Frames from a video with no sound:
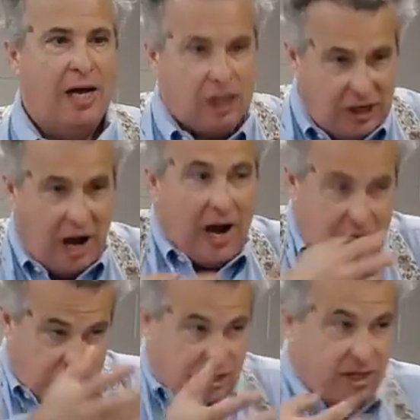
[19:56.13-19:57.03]
God
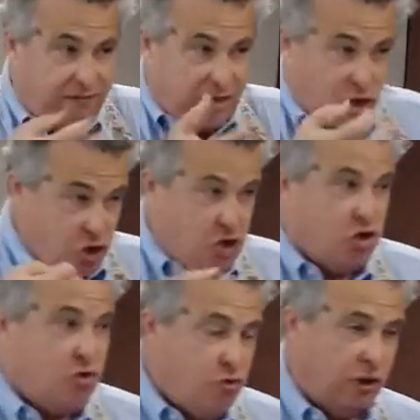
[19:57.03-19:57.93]
is giving
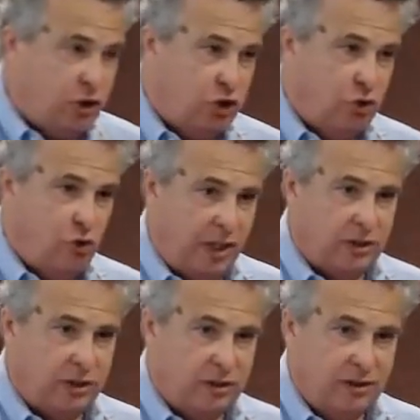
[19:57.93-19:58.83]
you the
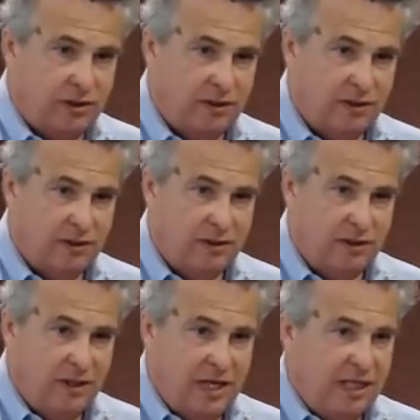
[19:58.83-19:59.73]
choice.
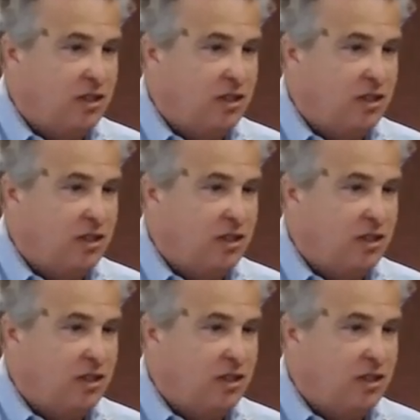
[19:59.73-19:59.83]
It's